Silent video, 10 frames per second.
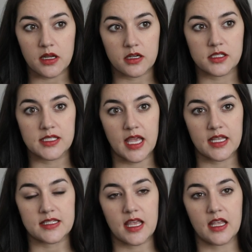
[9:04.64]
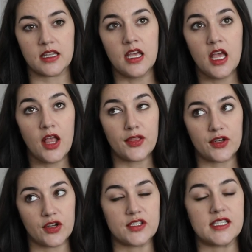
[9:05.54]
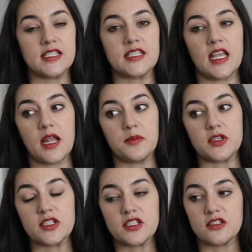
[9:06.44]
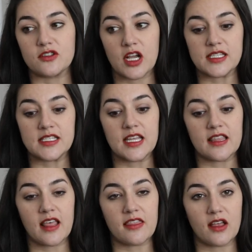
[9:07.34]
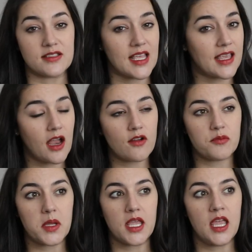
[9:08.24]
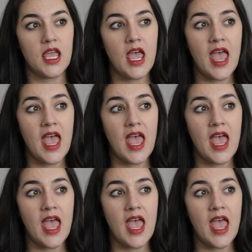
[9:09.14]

my doctor's hands and the nurses, and I'm just trusting that they'll take care of me.